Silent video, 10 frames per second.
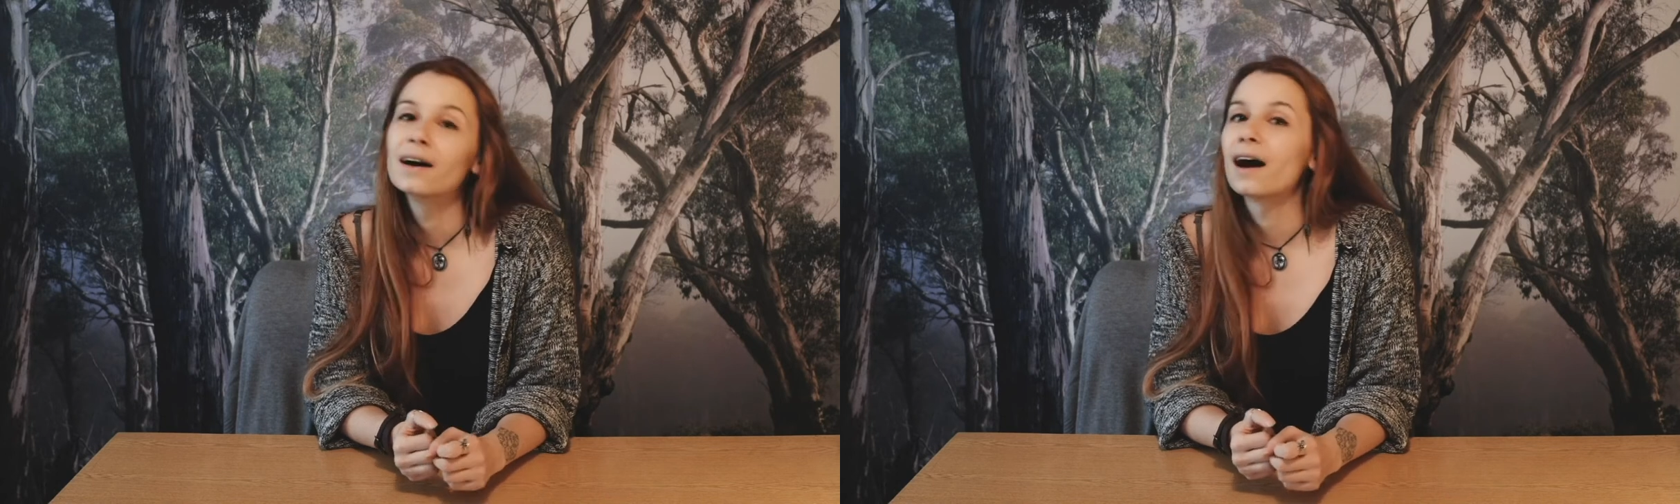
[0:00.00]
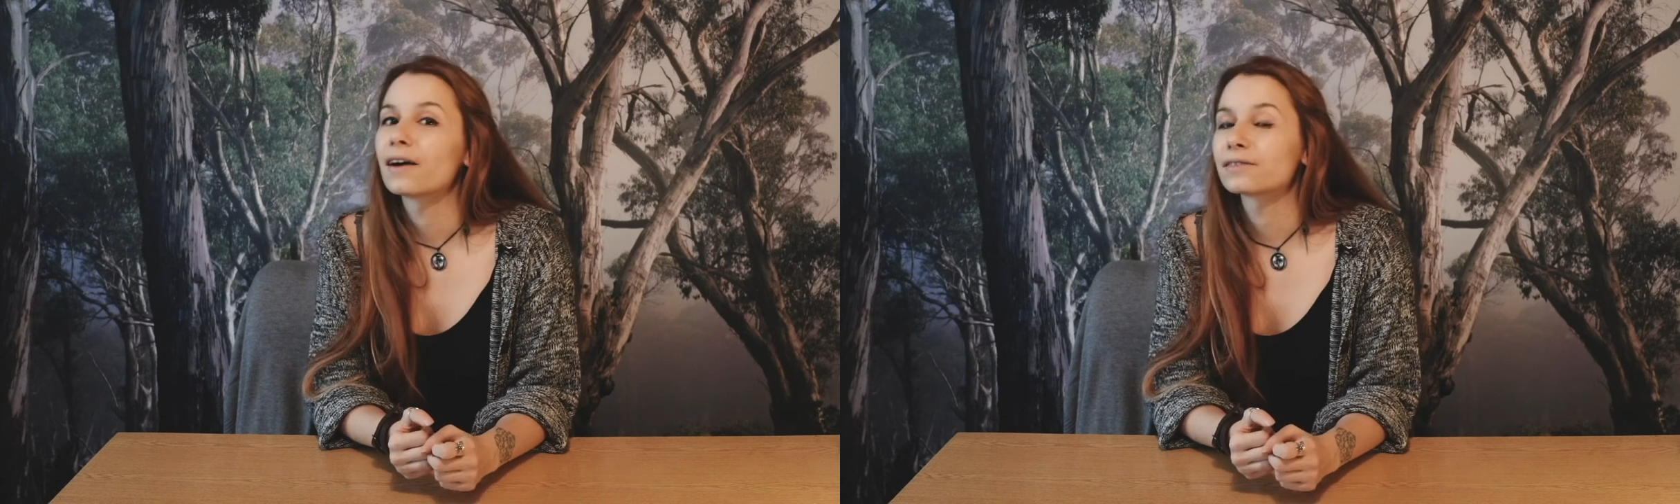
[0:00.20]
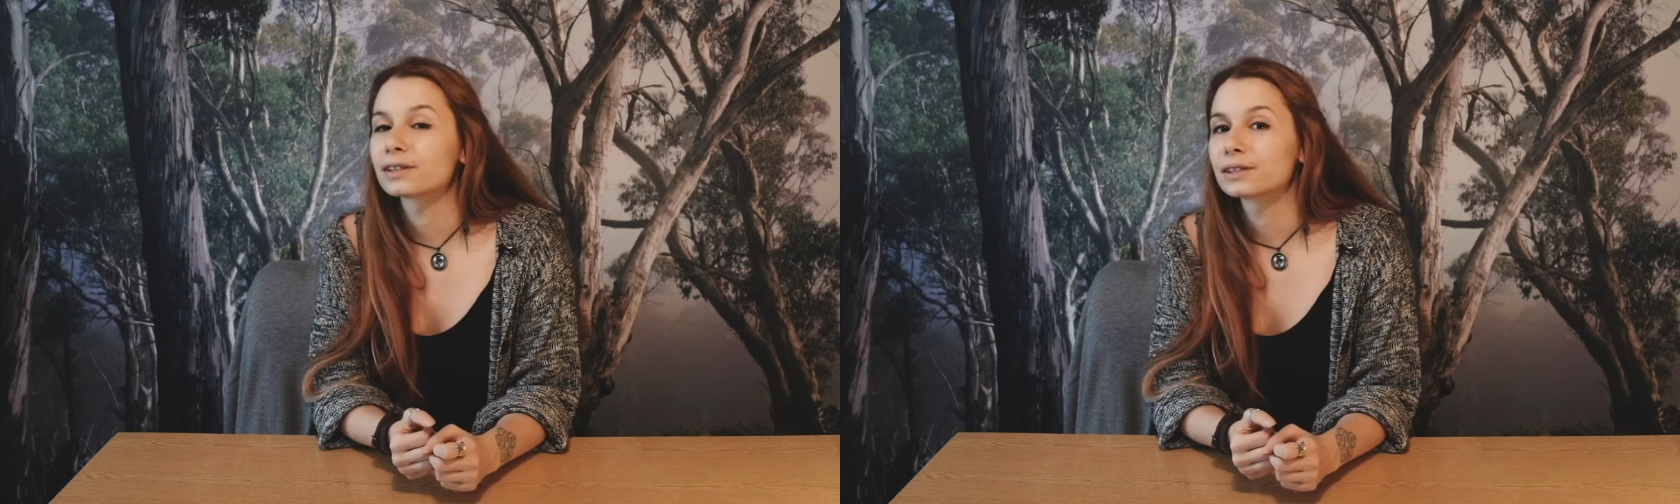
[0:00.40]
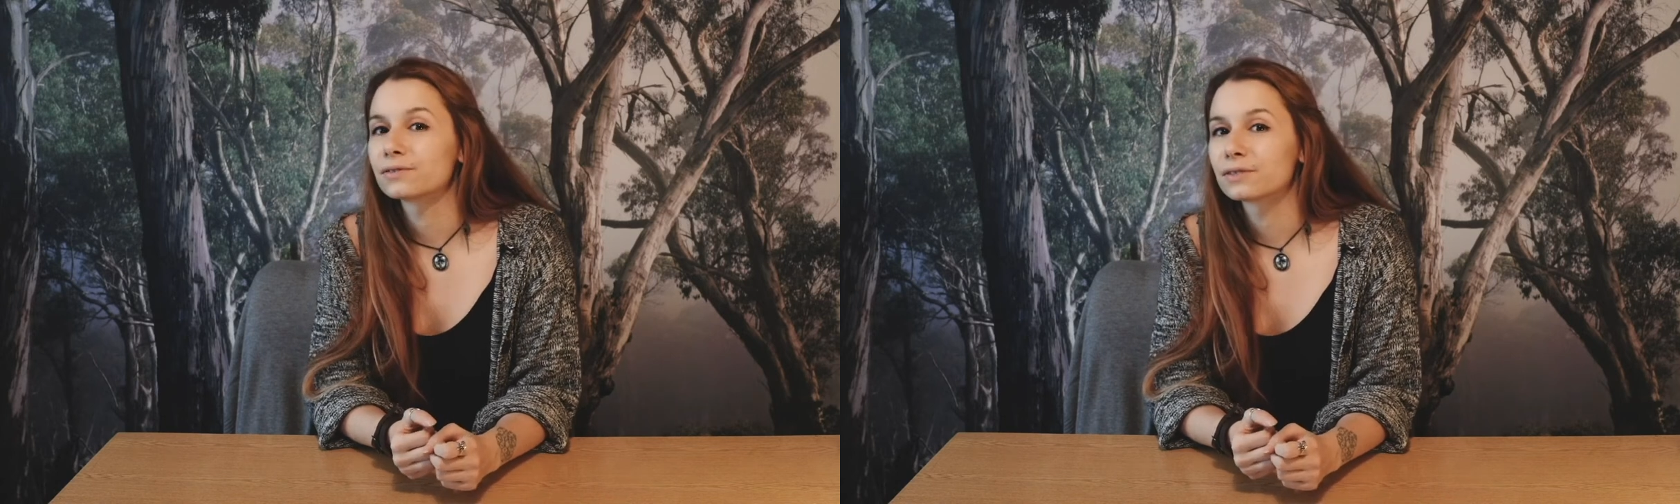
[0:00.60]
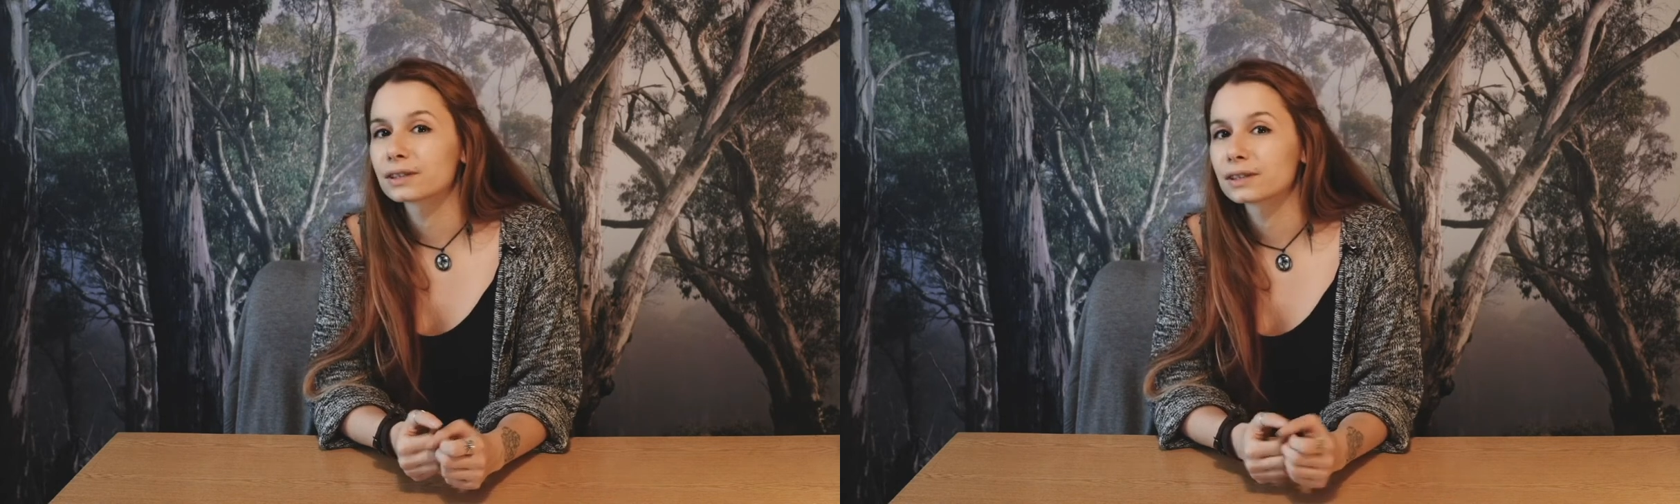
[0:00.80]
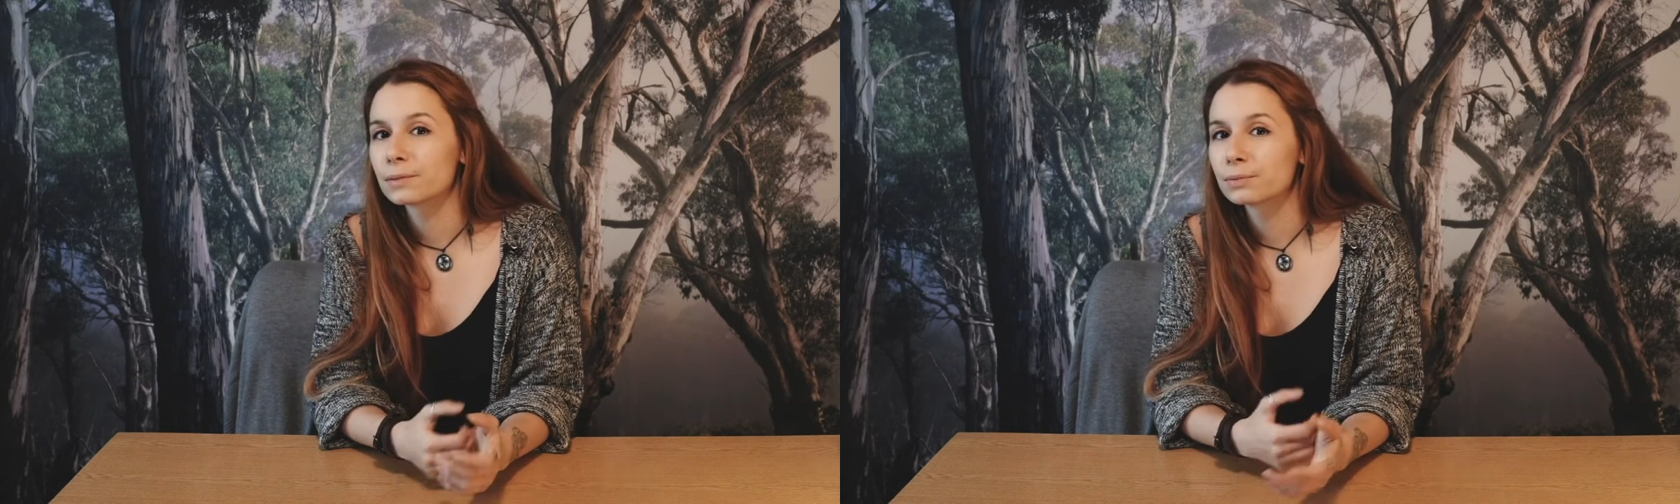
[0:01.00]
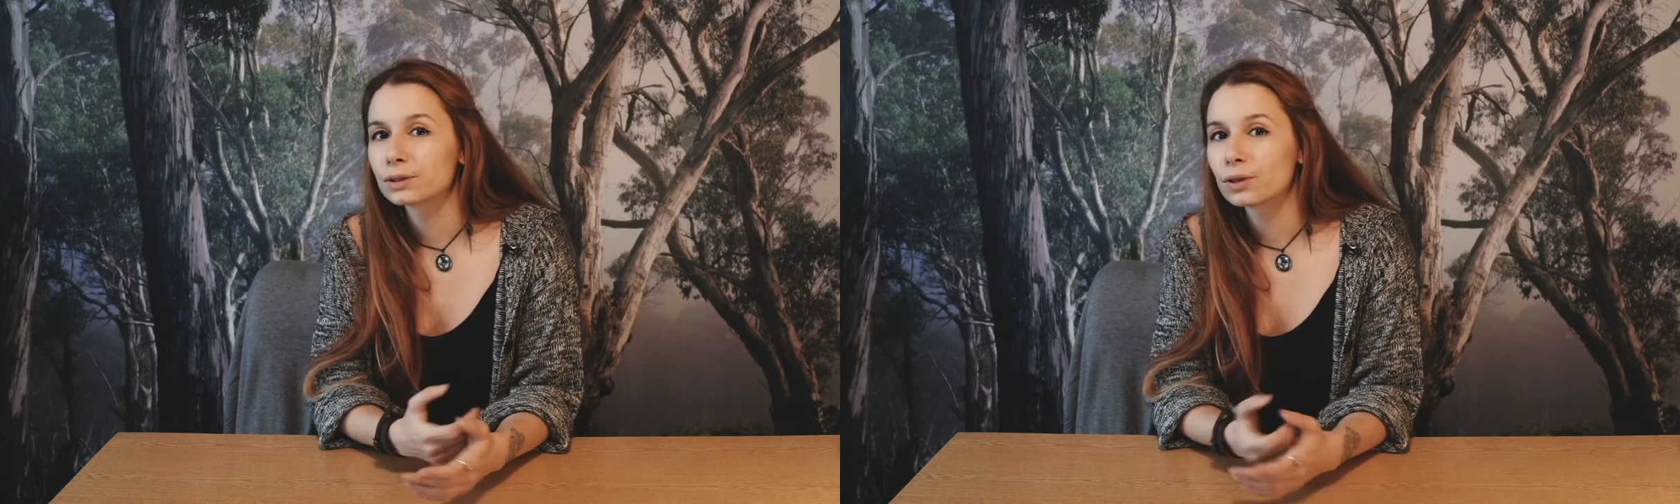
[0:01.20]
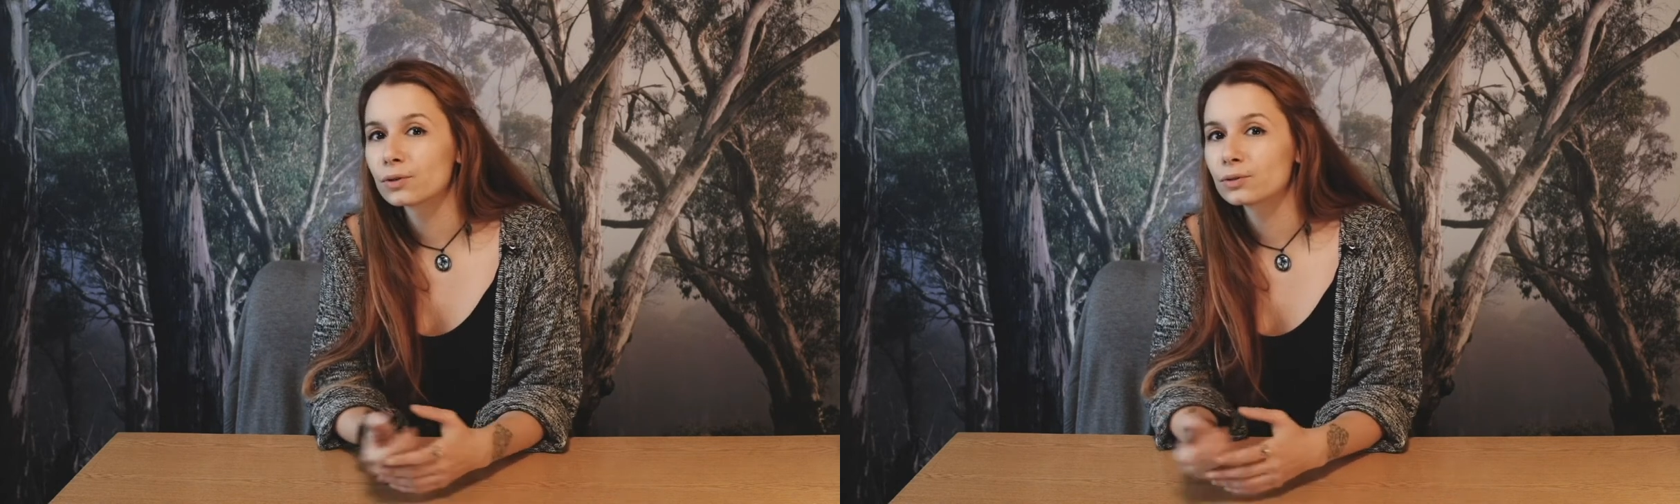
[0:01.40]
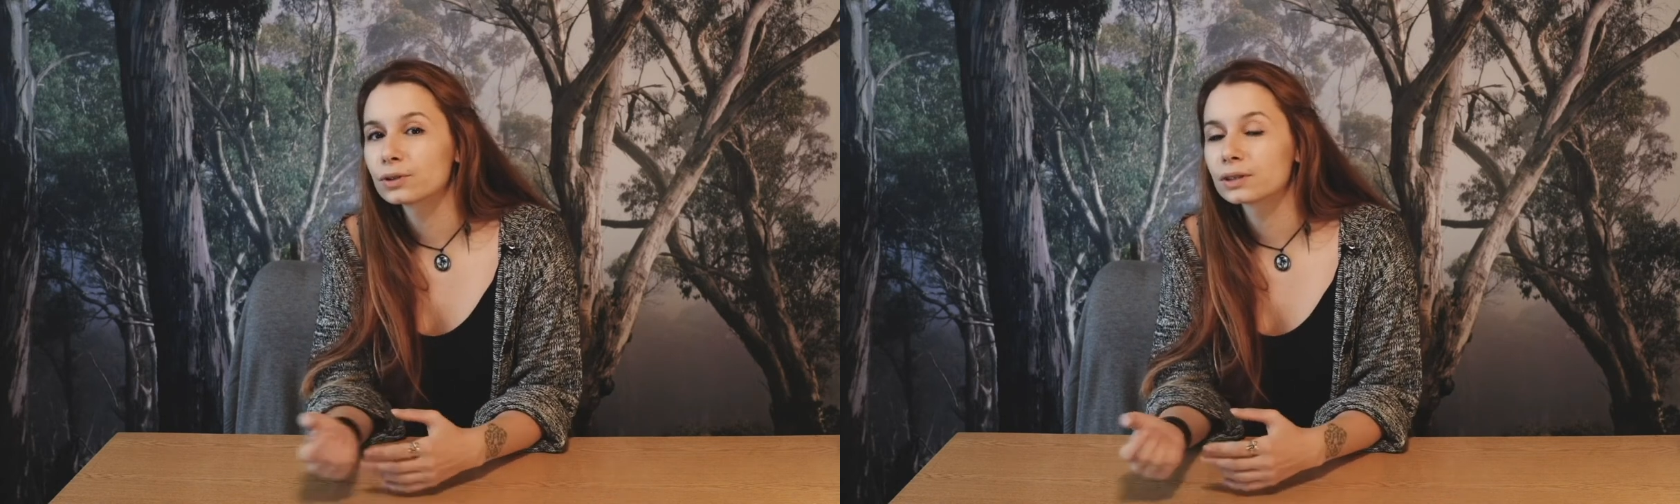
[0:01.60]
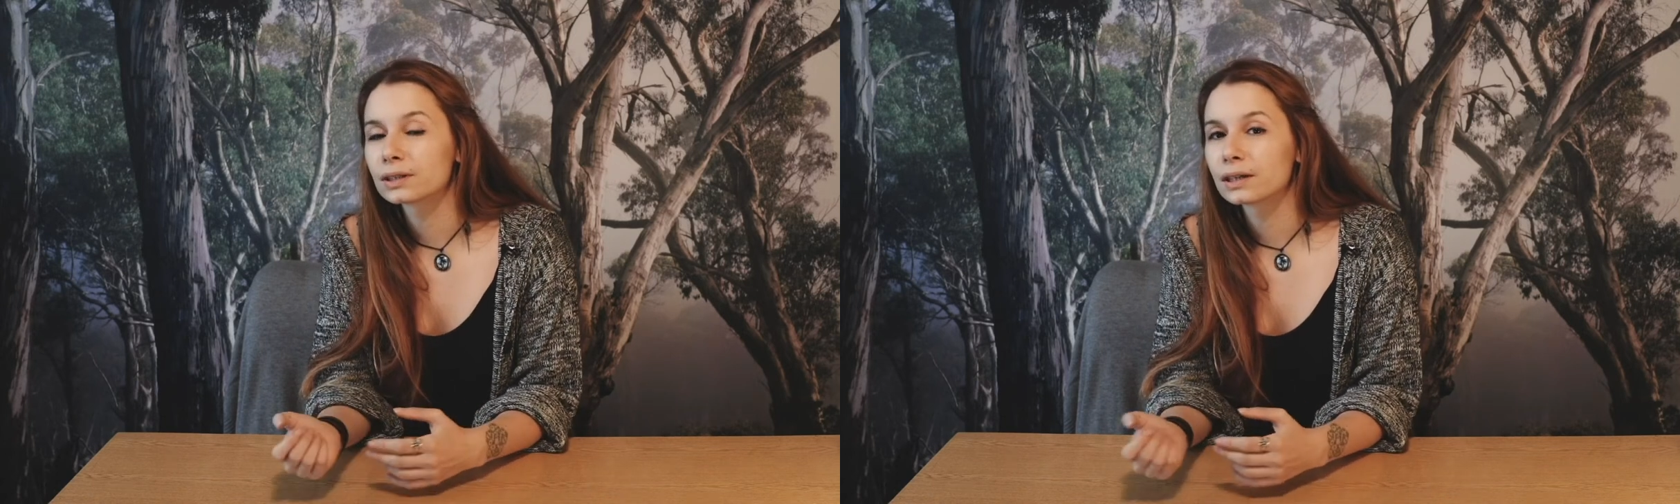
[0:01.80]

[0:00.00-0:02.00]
after the first episodes.